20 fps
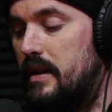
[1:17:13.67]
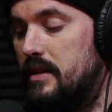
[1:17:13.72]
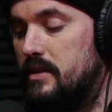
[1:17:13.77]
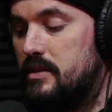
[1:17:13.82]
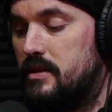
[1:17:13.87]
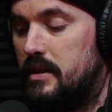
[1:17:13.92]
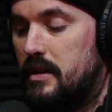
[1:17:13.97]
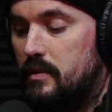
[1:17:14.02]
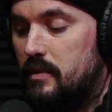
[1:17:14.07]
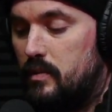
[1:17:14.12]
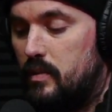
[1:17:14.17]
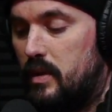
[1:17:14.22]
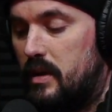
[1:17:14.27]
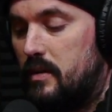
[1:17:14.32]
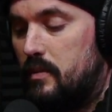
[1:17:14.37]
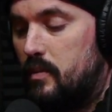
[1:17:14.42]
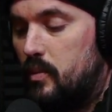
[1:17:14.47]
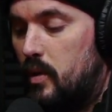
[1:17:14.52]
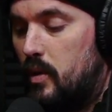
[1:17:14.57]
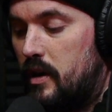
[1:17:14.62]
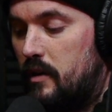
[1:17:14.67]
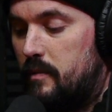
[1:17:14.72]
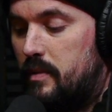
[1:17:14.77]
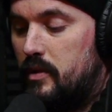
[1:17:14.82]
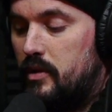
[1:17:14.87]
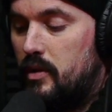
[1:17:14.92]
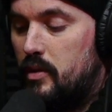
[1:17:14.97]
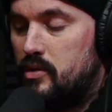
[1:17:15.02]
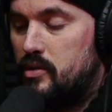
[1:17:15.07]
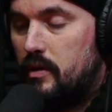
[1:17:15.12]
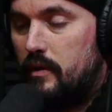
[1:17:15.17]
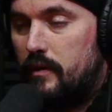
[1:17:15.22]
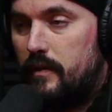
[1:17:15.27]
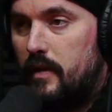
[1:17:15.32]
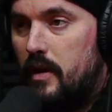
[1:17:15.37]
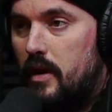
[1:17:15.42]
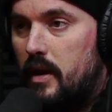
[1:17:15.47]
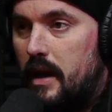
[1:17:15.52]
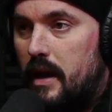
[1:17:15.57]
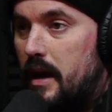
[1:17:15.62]
and then seeing like what you've been doing
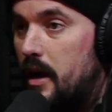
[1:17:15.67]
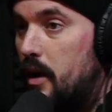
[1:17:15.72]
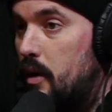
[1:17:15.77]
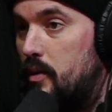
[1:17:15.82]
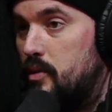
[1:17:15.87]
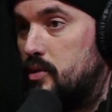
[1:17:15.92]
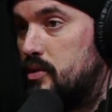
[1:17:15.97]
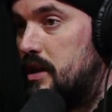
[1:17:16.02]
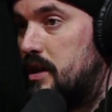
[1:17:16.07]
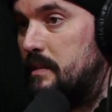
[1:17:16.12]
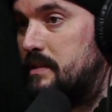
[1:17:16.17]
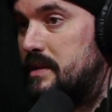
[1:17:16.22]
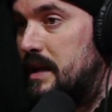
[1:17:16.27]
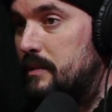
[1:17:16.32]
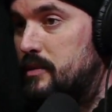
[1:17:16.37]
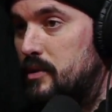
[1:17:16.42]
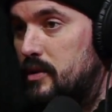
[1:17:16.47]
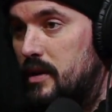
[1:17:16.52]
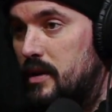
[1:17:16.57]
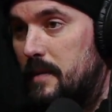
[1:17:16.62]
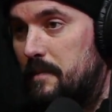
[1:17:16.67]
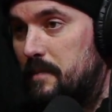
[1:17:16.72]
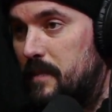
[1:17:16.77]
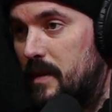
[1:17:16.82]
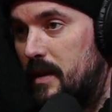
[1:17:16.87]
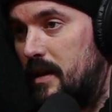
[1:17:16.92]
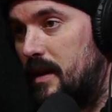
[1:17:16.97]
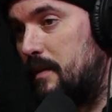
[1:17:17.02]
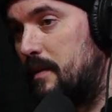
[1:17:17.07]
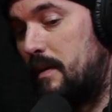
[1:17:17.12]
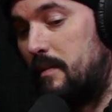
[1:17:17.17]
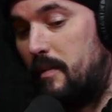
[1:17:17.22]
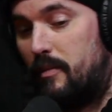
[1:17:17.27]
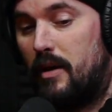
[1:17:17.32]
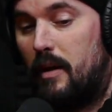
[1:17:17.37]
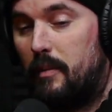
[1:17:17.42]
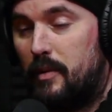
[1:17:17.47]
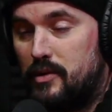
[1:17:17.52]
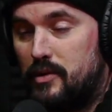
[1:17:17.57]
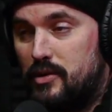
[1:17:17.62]
so far. Like I always keep tabs on you. Like I'm
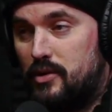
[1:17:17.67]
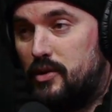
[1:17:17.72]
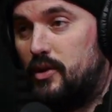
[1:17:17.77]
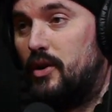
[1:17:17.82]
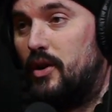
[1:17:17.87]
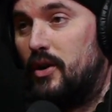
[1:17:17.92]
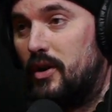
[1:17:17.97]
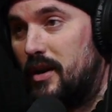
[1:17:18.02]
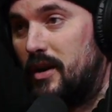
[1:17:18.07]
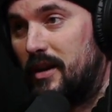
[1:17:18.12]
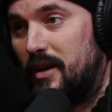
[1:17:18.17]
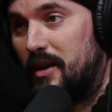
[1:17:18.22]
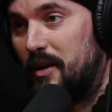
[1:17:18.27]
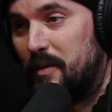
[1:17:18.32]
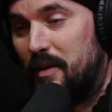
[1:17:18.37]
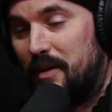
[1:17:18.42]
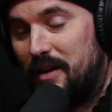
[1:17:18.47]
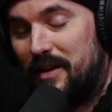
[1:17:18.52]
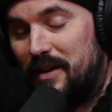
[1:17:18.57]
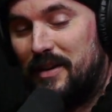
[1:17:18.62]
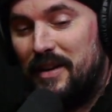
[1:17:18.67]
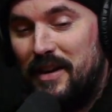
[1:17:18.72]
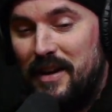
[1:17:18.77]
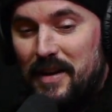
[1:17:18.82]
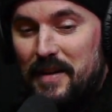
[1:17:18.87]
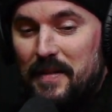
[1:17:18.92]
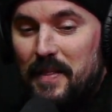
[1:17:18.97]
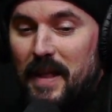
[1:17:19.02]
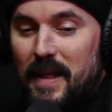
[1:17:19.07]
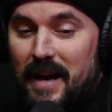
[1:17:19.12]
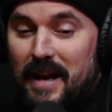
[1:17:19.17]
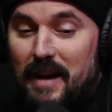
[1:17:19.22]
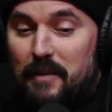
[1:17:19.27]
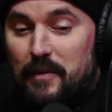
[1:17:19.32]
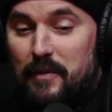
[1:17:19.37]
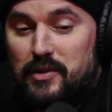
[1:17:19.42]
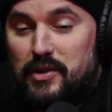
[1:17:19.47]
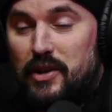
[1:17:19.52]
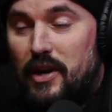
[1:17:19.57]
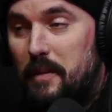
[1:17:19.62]
a proper stalker. Like, you know what I mean? I
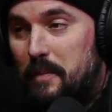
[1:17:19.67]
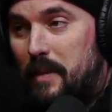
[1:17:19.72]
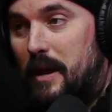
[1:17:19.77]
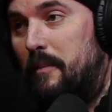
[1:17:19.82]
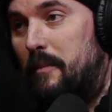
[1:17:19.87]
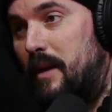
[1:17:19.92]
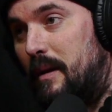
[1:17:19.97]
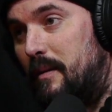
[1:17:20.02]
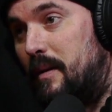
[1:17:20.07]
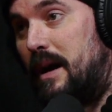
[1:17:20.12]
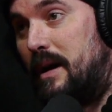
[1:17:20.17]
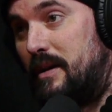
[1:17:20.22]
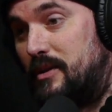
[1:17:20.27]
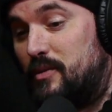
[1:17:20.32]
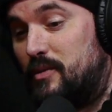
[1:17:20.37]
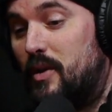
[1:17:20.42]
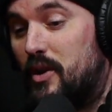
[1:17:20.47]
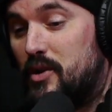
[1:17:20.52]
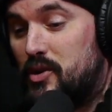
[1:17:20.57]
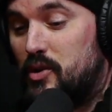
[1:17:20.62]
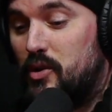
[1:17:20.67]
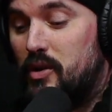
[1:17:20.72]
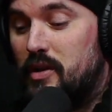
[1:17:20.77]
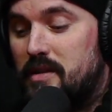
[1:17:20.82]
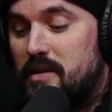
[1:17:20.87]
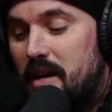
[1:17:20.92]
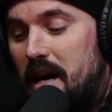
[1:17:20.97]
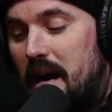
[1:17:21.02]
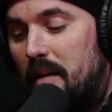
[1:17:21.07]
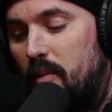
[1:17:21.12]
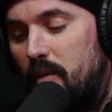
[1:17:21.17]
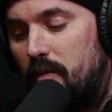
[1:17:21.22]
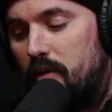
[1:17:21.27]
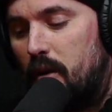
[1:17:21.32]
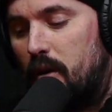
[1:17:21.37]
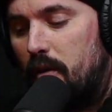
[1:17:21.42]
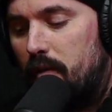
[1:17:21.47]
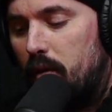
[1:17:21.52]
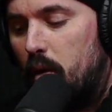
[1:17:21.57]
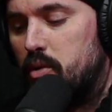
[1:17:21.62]
am with certain people. I just watch all the time.
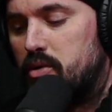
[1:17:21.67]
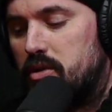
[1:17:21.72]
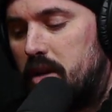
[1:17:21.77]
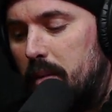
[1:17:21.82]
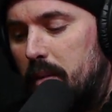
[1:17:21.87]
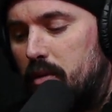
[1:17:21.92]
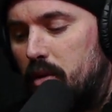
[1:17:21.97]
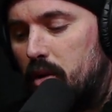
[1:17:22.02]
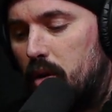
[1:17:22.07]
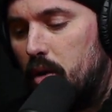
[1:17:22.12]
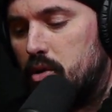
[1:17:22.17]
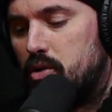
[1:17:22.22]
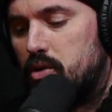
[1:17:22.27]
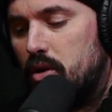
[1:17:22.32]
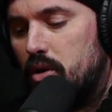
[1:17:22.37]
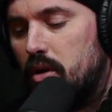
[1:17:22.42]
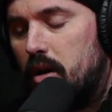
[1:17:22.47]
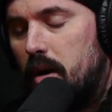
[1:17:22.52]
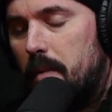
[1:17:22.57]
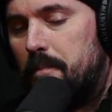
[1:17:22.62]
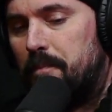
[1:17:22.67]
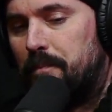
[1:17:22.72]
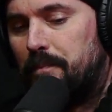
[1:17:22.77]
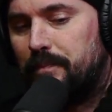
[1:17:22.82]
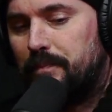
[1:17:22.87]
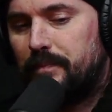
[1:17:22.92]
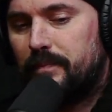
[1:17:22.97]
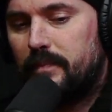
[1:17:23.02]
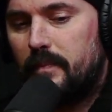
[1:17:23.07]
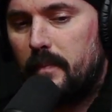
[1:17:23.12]
With you, I've always kept a close look on,